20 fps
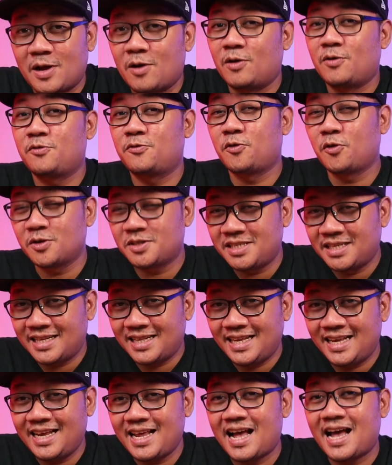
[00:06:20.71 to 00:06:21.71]
Now
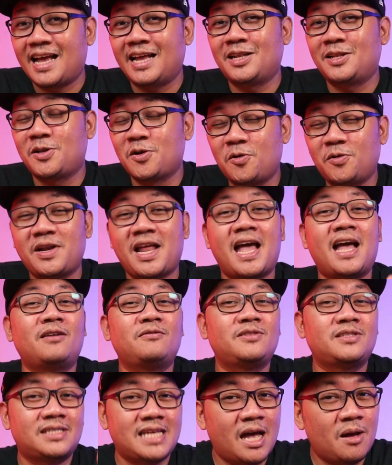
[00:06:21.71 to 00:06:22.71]
unfortunately, I don't
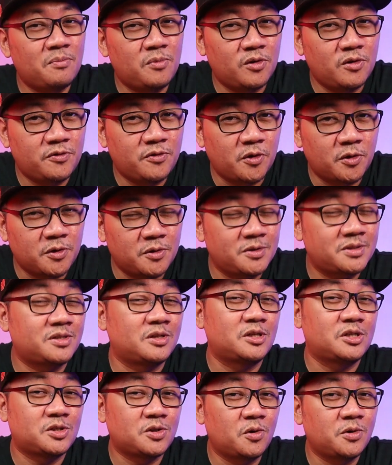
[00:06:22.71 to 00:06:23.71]
have sample photos
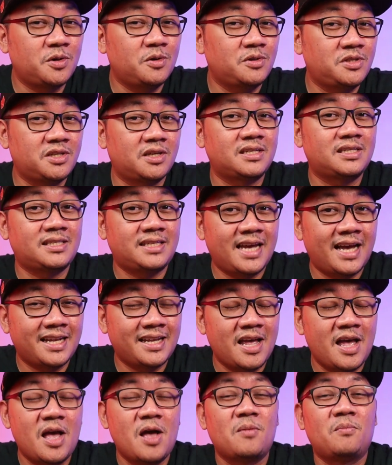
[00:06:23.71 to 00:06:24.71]
to show you just
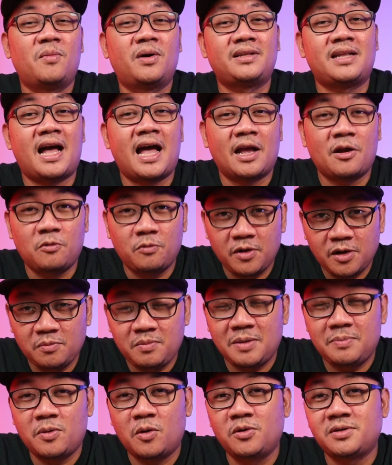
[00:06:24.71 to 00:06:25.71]
yet, but I will
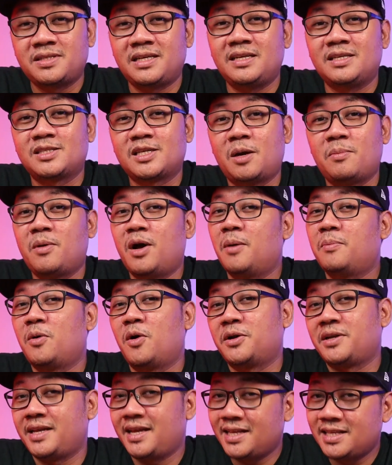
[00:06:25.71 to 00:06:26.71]
be posting some up
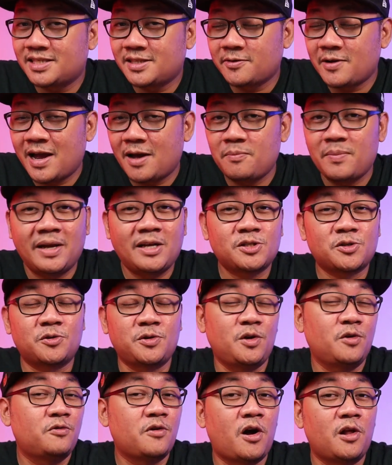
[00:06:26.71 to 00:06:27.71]
on Instagram. Make sure
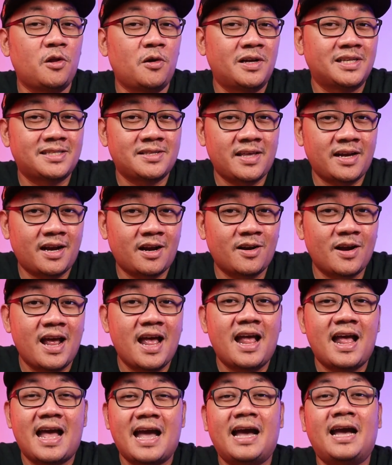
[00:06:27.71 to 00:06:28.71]
you follow us there
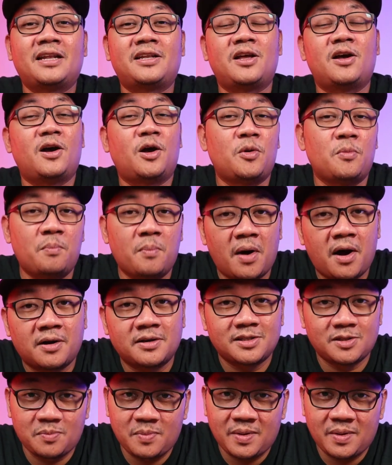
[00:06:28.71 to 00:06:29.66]
at Unbox